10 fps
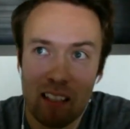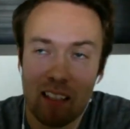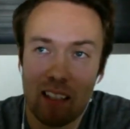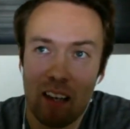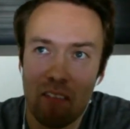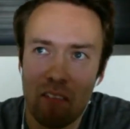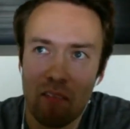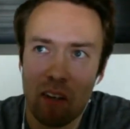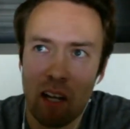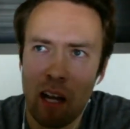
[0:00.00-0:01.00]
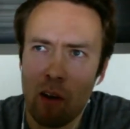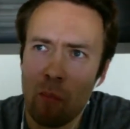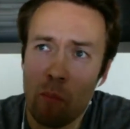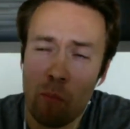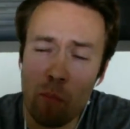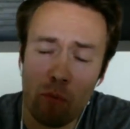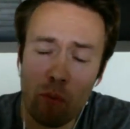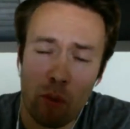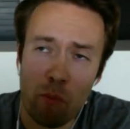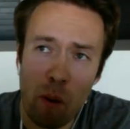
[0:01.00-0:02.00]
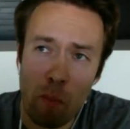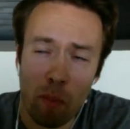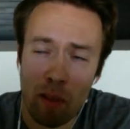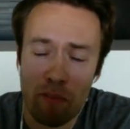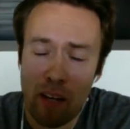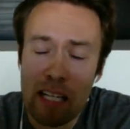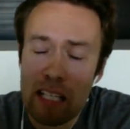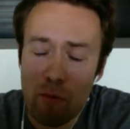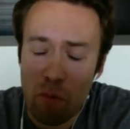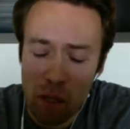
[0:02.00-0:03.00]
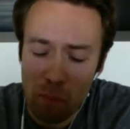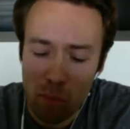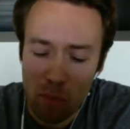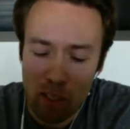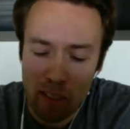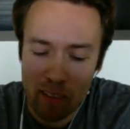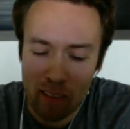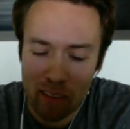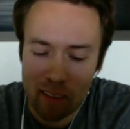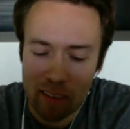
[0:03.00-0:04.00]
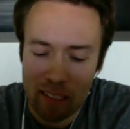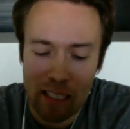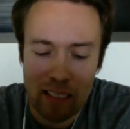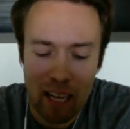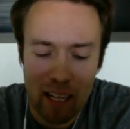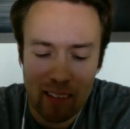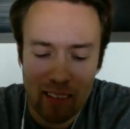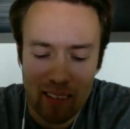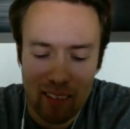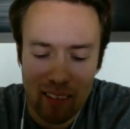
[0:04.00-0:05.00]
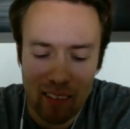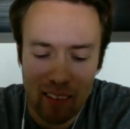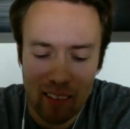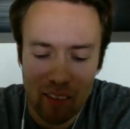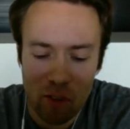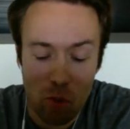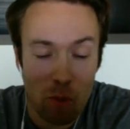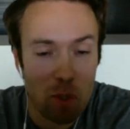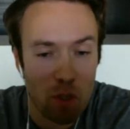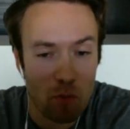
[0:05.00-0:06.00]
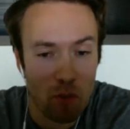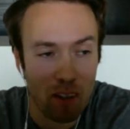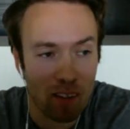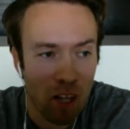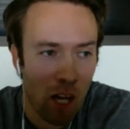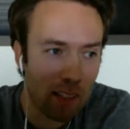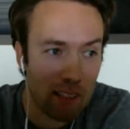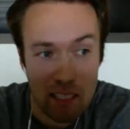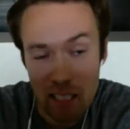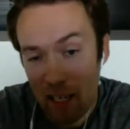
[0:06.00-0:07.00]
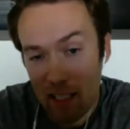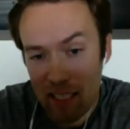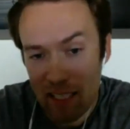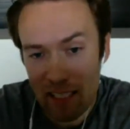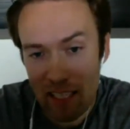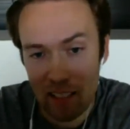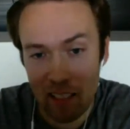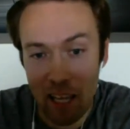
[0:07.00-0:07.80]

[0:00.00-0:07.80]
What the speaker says: I don't fully remember, but I vaguely remember that Kent had this description of, hey, that's kind of TDD.